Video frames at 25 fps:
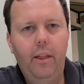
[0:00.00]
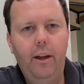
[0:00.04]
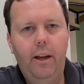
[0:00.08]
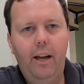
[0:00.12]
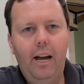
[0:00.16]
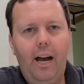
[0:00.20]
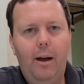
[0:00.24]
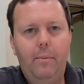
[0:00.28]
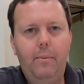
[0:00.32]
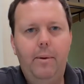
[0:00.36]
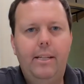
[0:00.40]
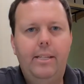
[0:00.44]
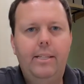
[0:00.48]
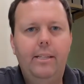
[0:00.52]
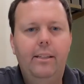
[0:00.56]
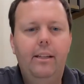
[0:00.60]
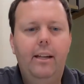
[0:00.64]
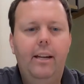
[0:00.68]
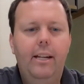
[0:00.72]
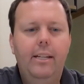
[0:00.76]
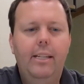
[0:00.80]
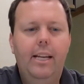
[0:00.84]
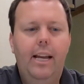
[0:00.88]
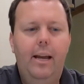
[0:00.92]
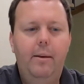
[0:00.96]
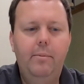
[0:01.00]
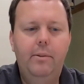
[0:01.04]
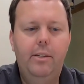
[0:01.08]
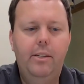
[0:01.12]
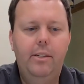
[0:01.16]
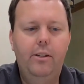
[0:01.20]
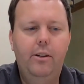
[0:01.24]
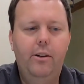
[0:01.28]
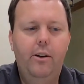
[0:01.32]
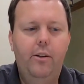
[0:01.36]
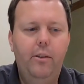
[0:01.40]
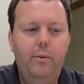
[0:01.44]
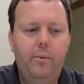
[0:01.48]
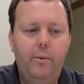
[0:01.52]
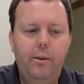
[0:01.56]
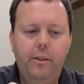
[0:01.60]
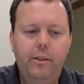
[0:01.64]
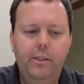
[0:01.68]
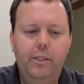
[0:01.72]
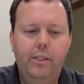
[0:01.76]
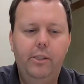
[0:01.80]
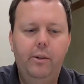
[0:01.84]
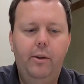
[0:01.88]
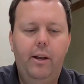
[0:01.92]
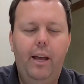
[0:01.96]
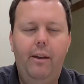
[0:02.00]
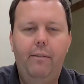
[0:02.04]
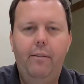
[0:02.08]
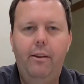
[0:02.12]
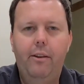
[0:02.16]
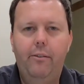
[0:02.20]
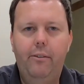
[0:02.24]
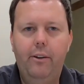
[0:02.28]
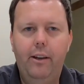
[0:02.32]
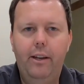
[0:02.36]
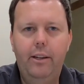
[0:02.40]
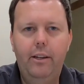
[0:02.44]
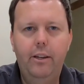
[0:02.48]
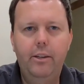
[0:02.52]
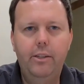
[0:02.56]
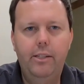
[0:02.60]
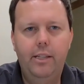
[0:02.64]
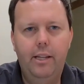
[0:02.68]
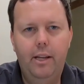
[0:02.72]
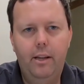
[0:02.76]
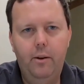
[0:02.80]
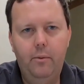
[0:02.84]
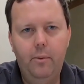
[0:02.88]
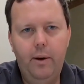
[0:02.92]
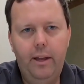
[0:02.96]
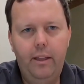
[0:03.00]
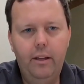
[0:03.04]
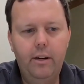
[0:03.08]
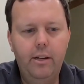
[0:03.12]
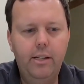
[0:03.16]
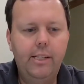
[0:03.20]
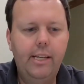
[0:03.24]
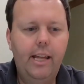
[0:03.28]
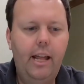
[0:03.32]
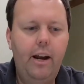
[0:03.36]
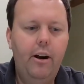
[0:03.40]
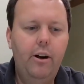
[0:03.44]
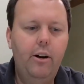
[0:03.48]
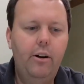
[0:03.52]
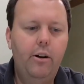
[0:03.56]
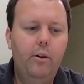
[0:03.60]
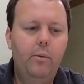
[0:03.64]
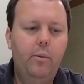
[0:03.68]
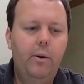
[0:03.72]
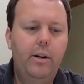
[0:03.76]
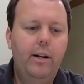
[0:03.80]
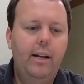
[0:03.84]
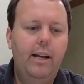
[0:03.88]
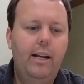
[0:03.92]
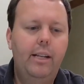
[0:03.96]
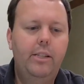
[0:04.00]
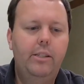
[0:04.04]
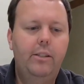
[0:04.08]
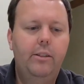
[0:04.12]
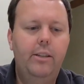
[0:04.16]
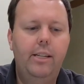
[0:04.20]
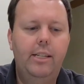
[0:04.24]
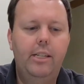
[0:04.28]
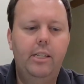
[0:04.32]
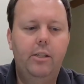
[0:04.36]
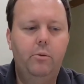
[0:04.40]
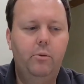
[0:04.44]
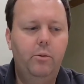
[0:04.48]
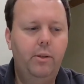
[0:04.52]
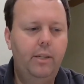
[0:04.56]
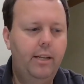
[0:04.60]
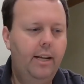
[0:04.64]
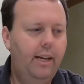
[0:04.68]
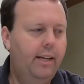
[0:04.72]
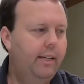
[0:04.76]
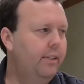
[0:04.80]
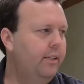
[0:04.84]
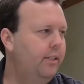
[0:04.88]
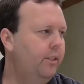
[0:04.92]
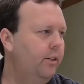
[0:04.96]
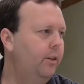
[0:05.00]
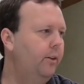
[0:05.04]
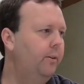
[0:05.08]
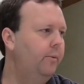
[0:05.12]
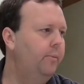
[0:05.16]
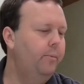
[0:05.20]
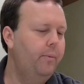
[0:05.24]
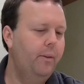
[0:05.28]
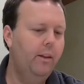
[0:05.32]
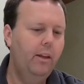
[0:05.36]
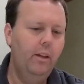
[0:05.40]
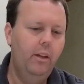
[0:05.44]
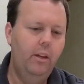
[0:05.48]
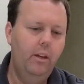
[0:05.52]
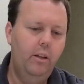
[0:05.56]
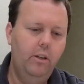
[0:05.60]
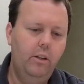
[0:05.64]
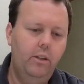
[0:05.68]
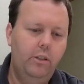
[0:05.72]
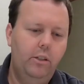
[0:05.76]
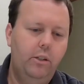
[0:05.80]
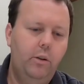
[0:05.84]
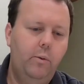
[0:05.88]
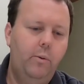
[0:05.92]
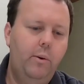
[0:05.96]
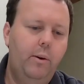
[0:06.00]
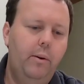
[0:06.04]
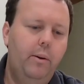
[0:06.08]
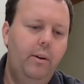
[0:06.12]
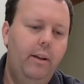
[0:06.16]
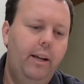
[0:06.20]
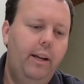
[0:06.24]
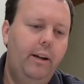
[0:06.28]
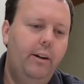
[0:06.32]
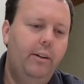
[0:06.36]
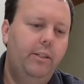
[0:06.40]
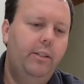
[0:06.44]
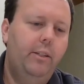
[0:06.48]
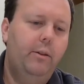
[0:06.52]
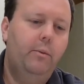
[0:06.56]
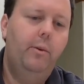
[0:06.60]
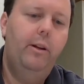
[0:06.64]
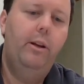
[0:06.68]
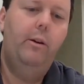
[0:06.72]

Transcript: comments a lot of times is, oh, the reel is so heavy if I use a regular Senator or whatnot. So this is really nice. So here's the reel